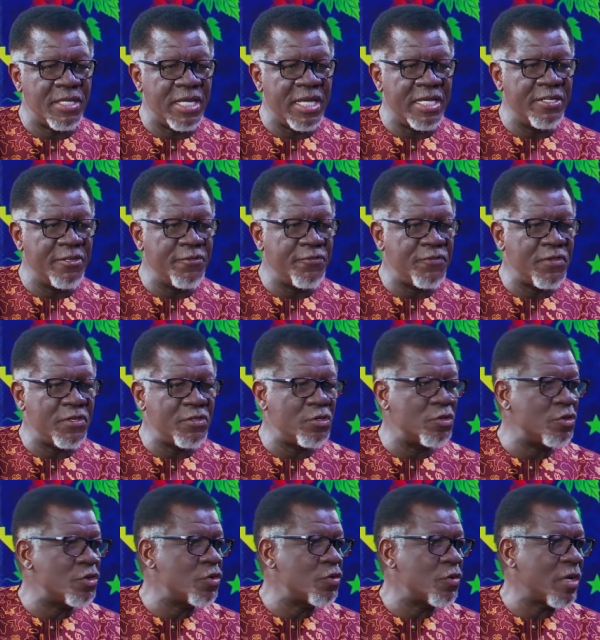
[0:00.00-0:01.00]
Anything
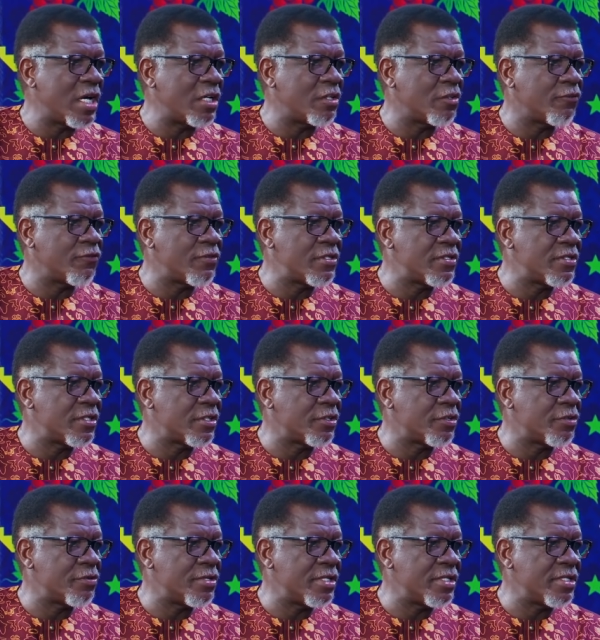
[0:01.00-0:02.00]
you do out of
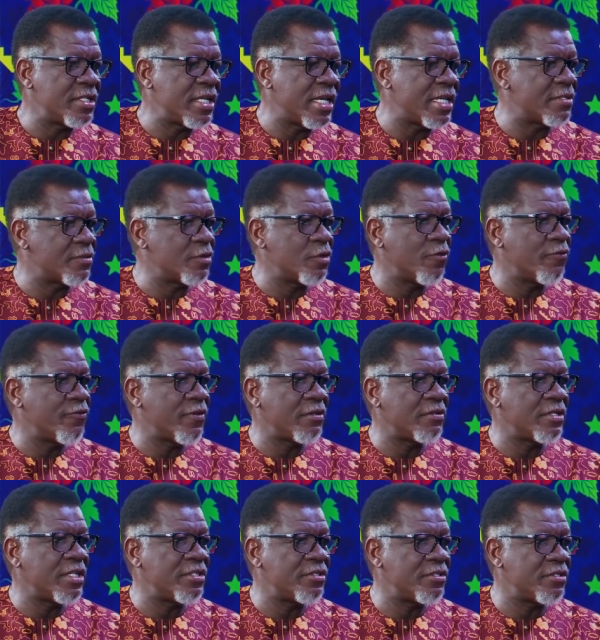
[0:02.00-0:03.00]
insecurity has no
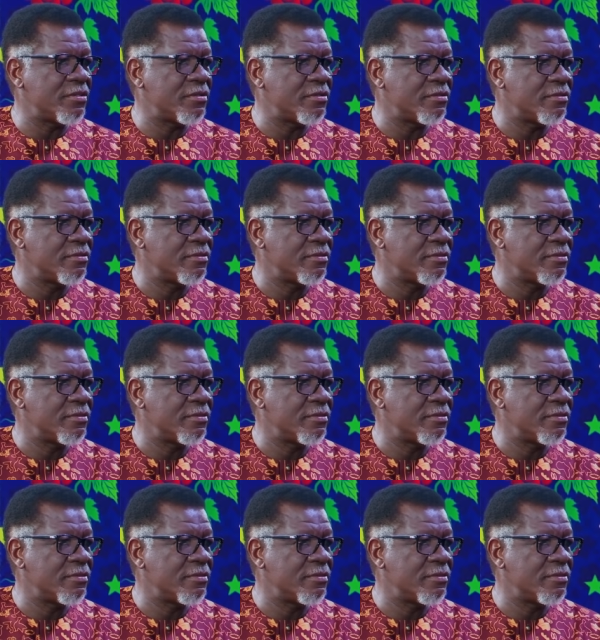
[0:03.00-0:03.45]
foundation.